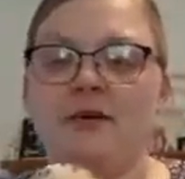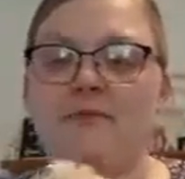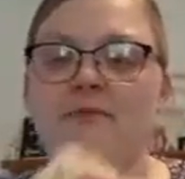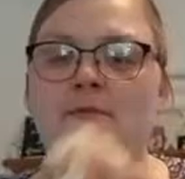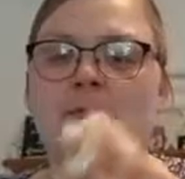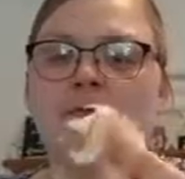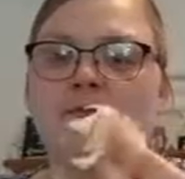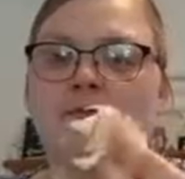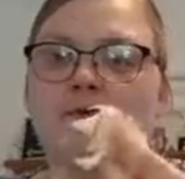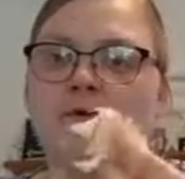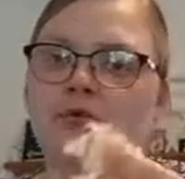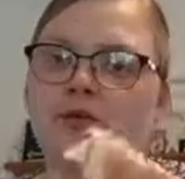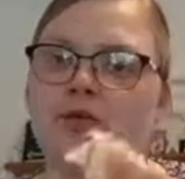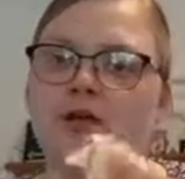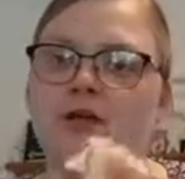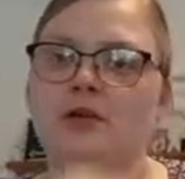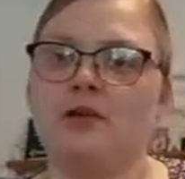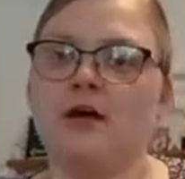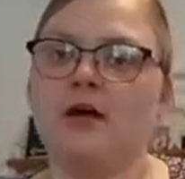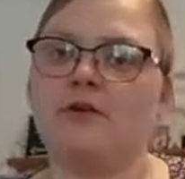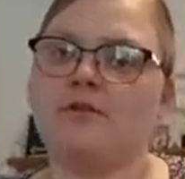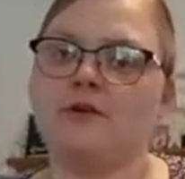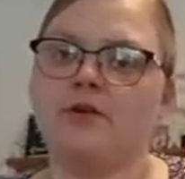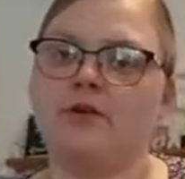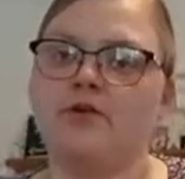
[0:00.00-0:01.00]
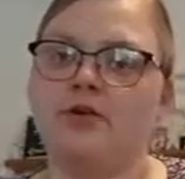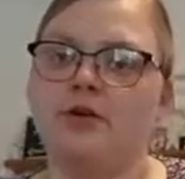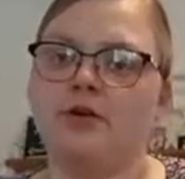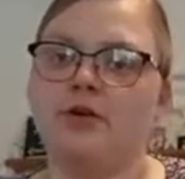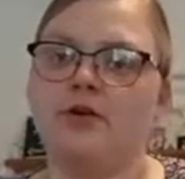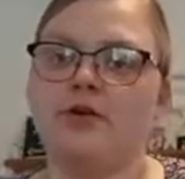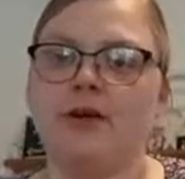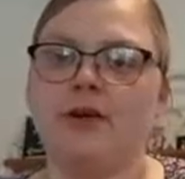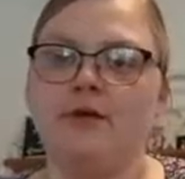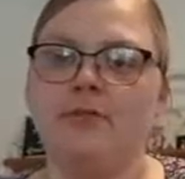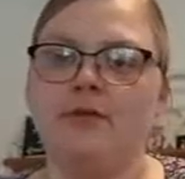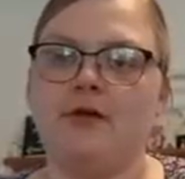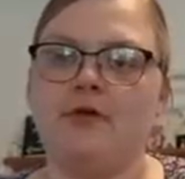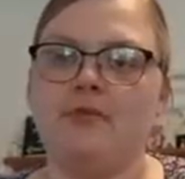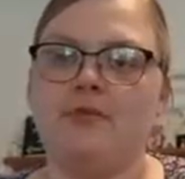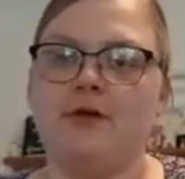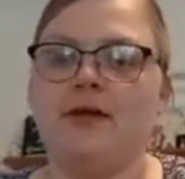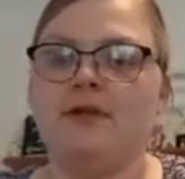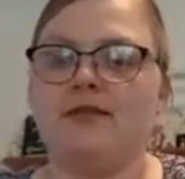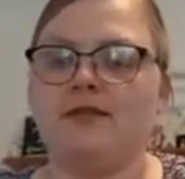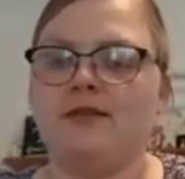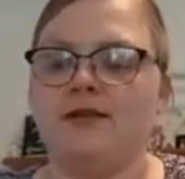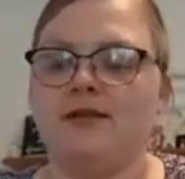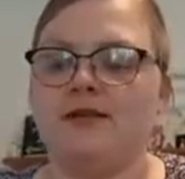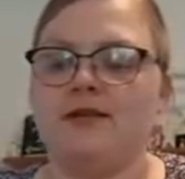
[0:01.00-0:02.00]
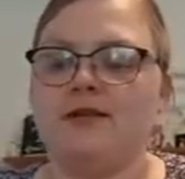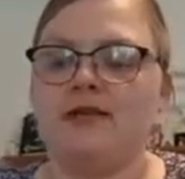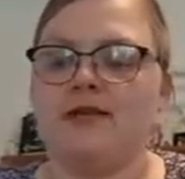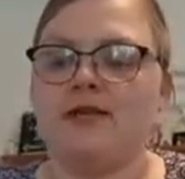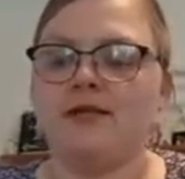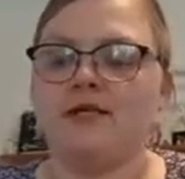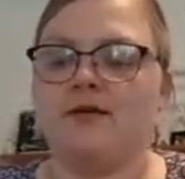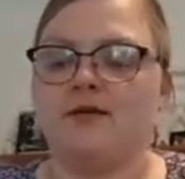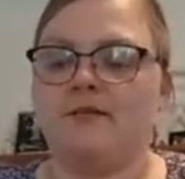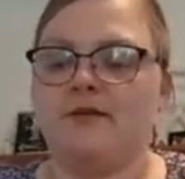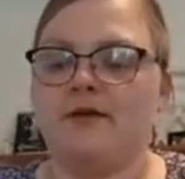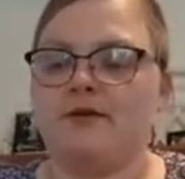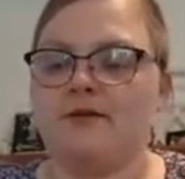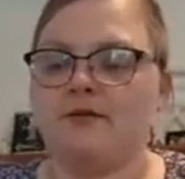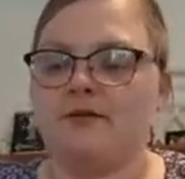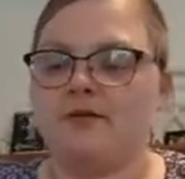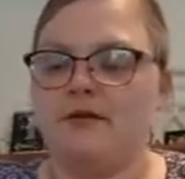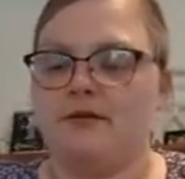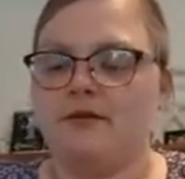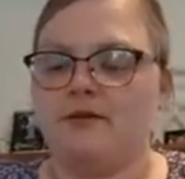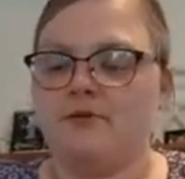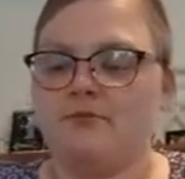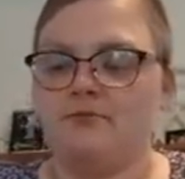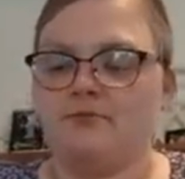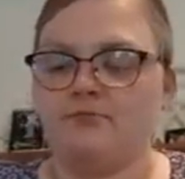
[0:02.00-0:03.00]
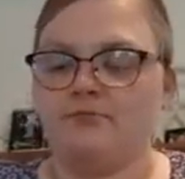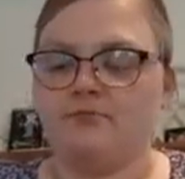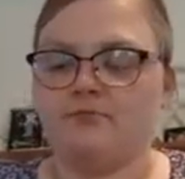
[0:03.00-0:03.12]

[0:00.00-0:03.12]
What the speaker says: And people who eat lobster will know what I mean when I say the texture about the tail.